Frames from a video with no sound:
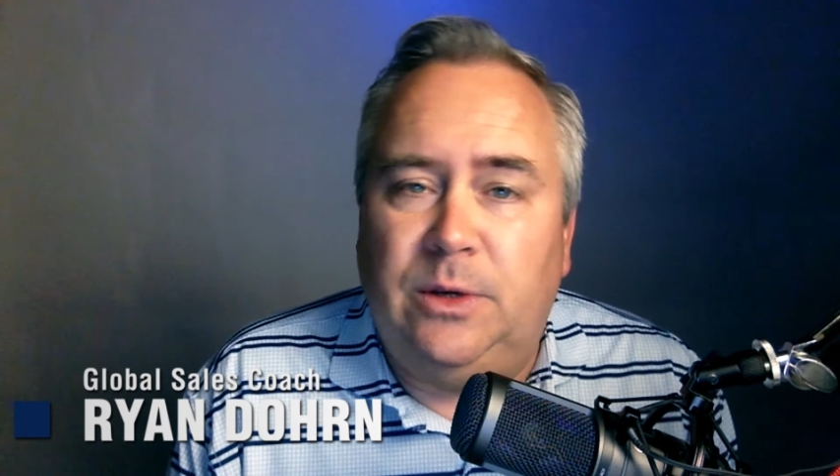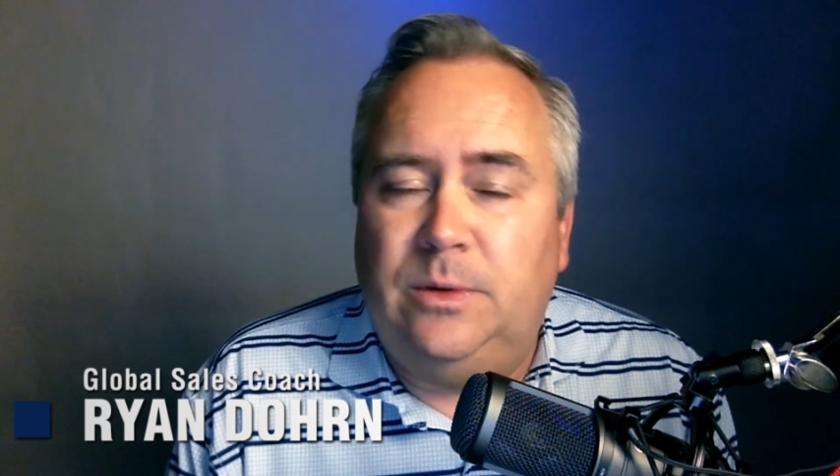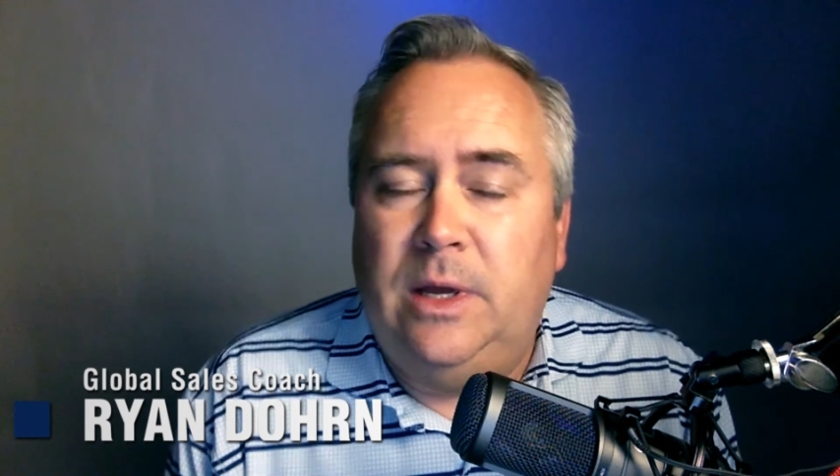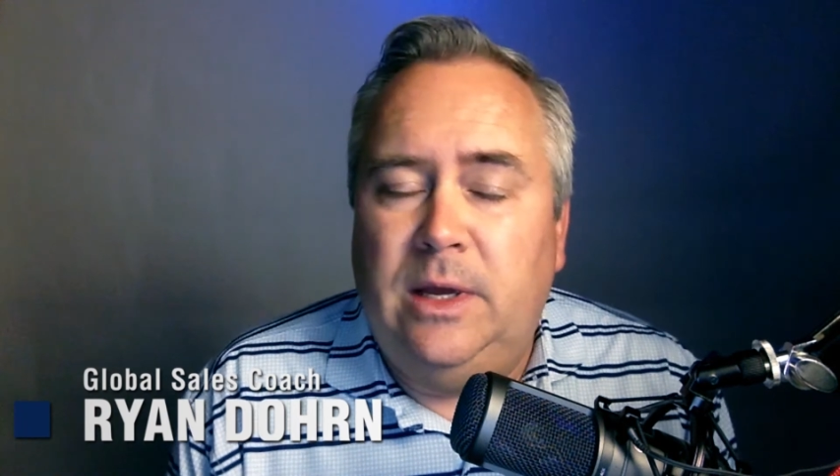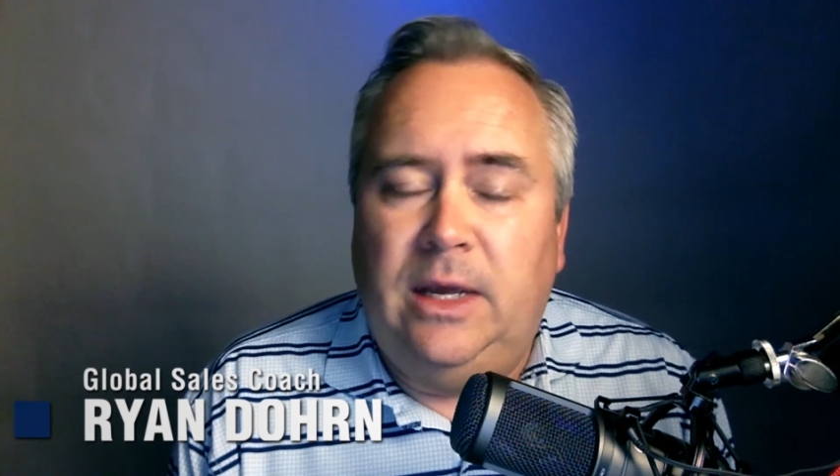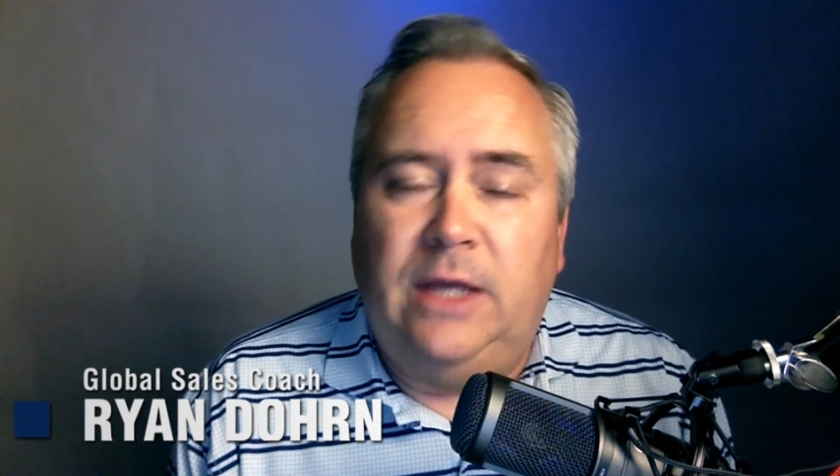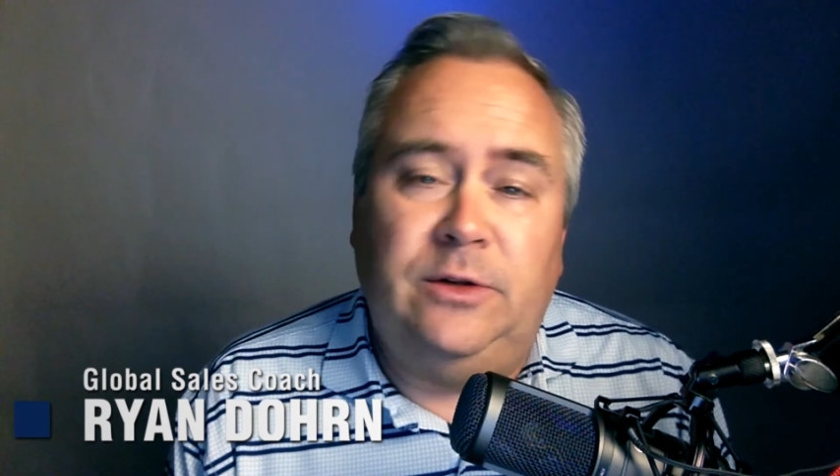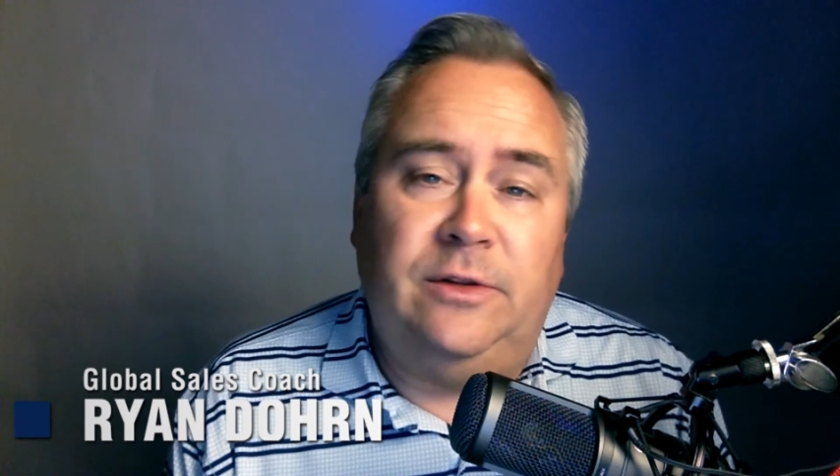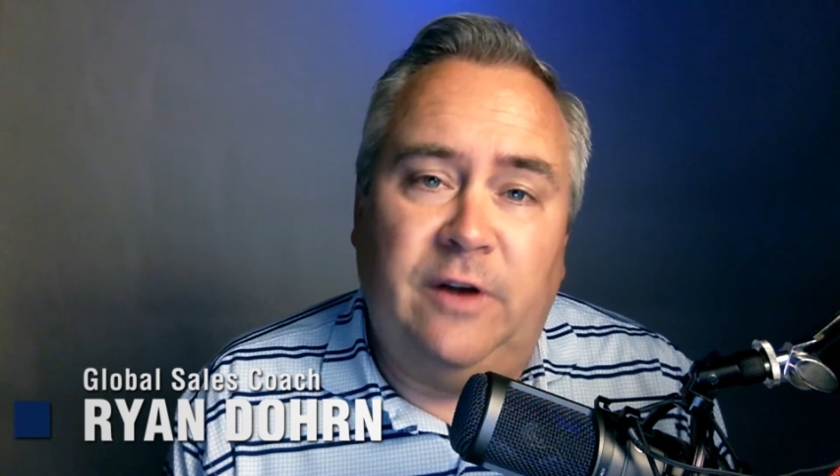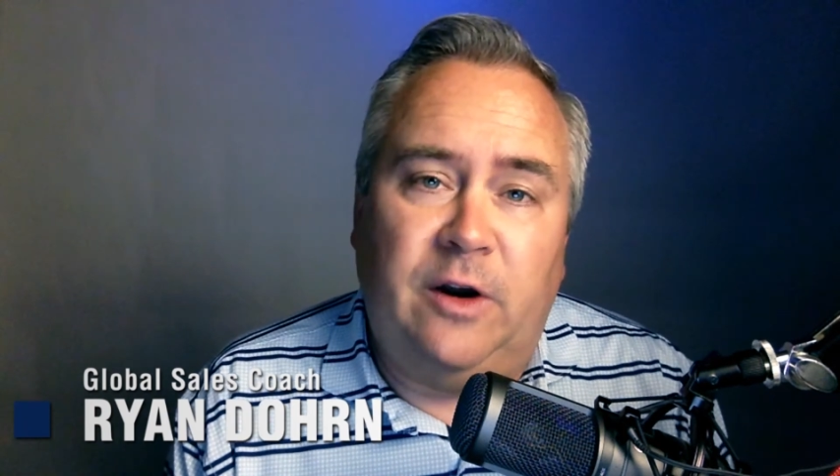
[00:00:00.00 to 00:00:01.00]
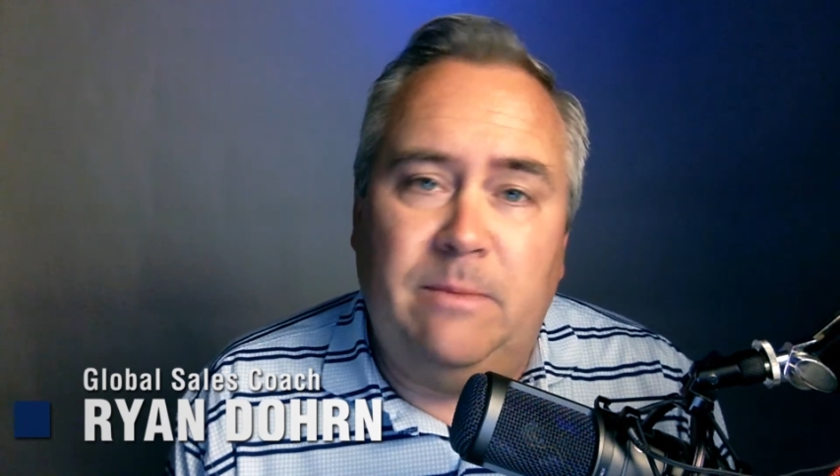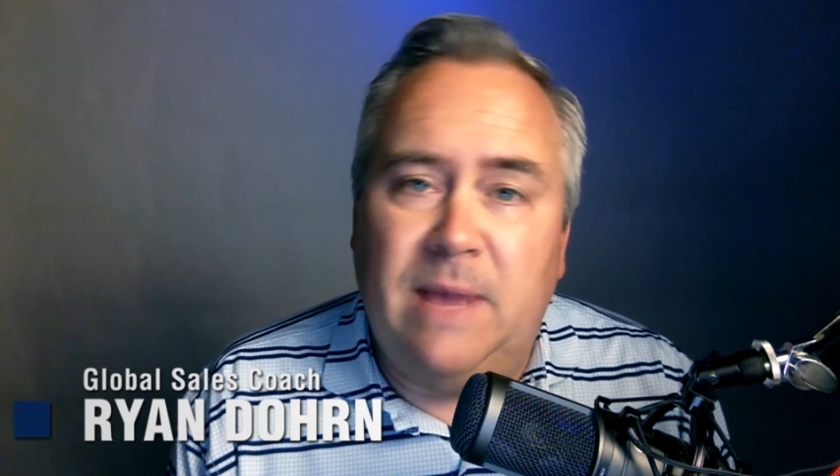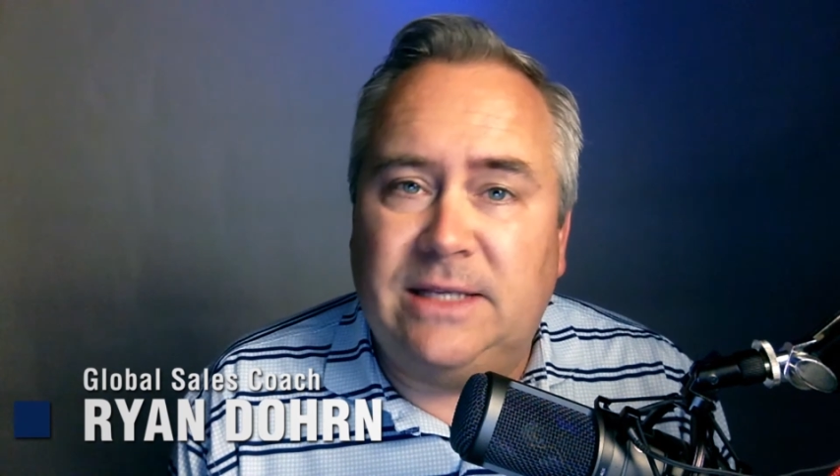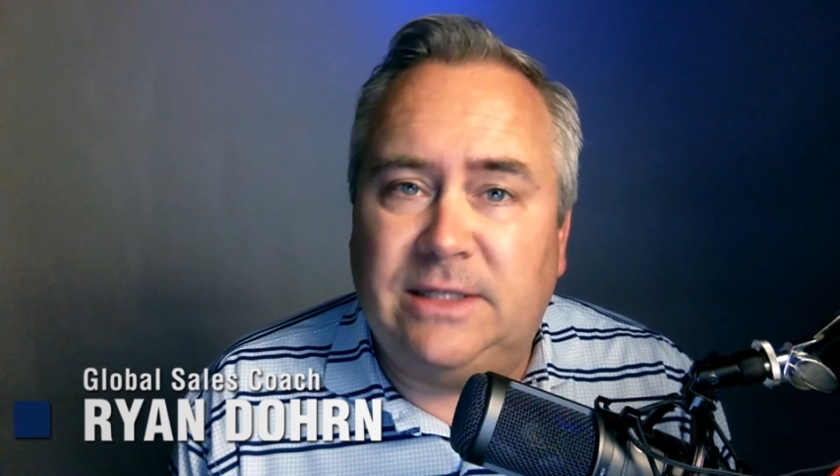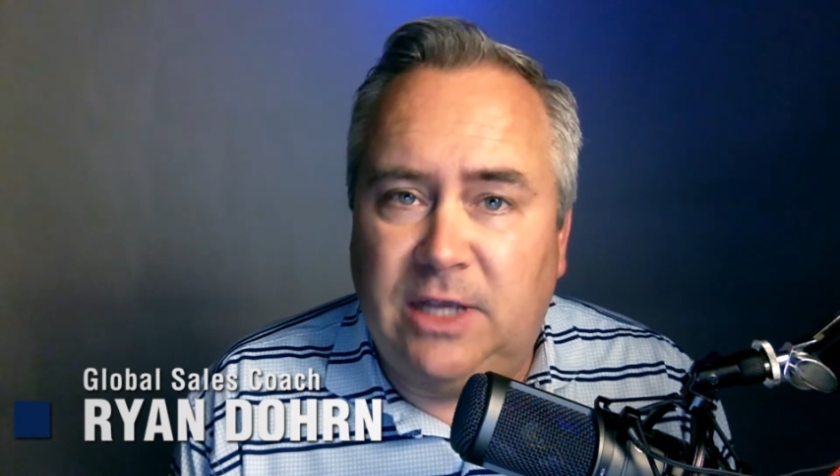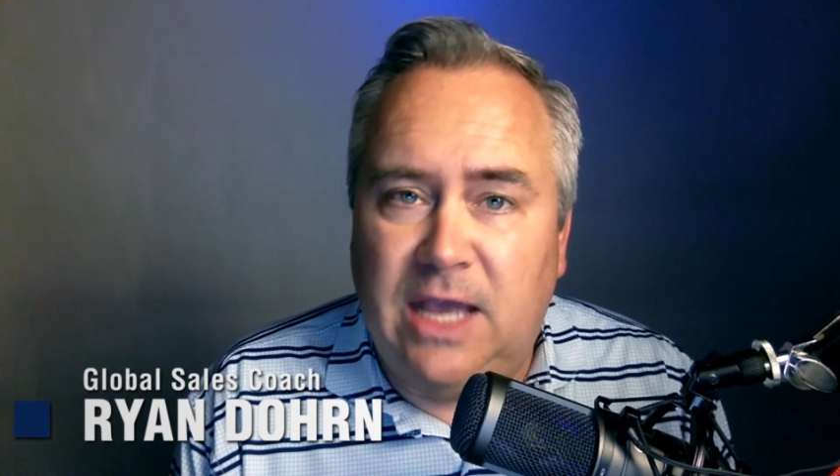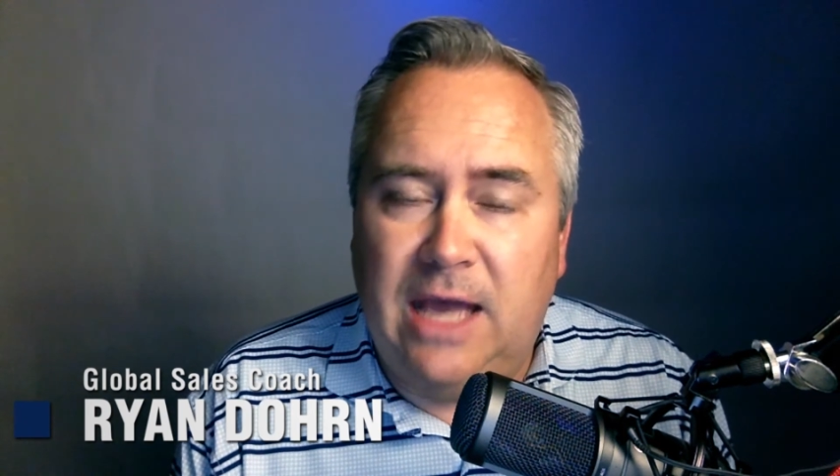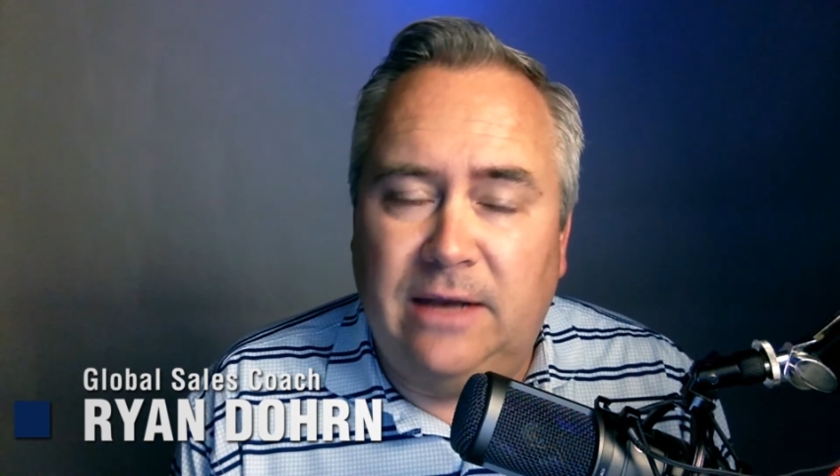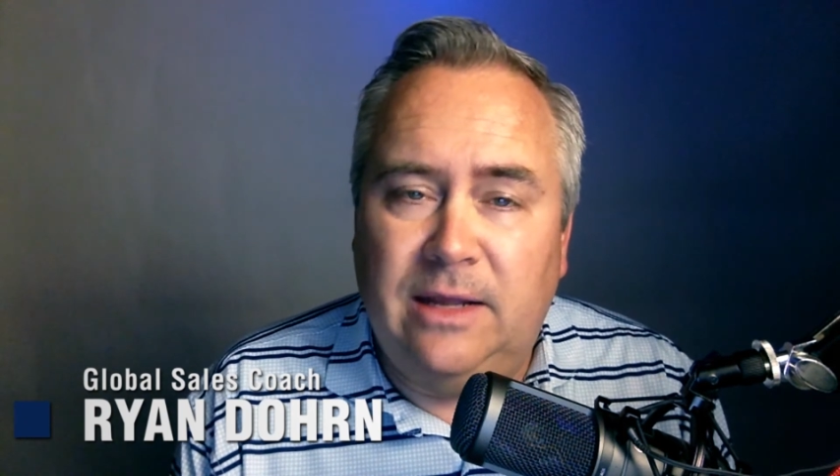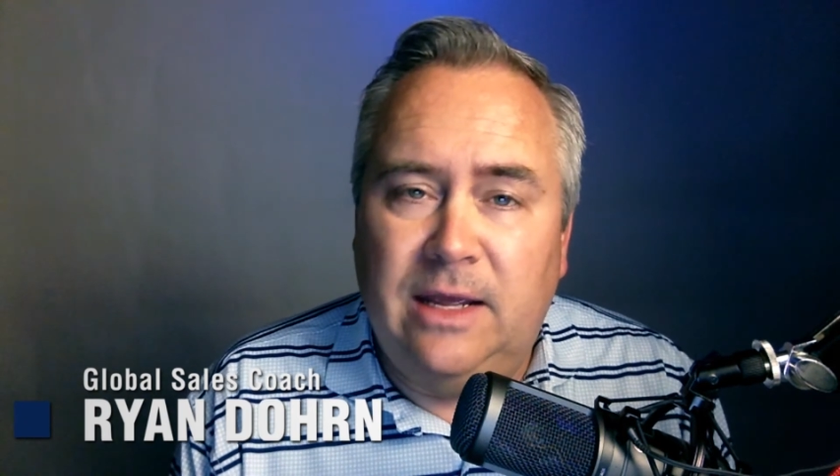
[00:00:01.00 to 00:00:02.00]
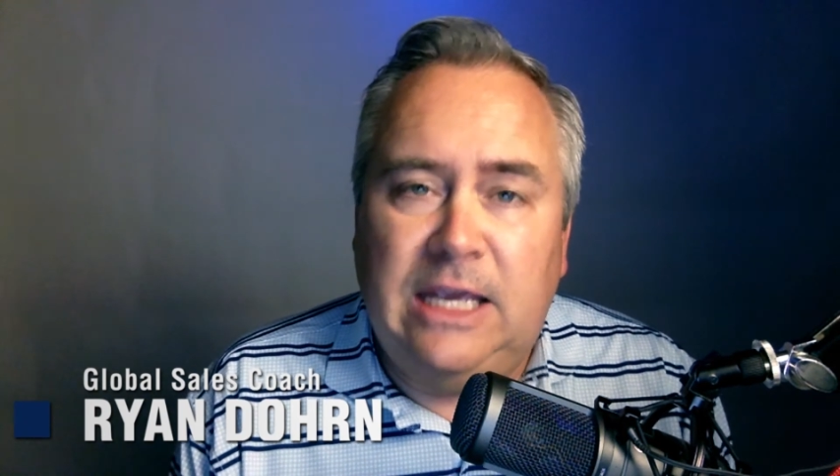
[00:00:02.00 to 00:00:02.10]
you and do the very best that you can.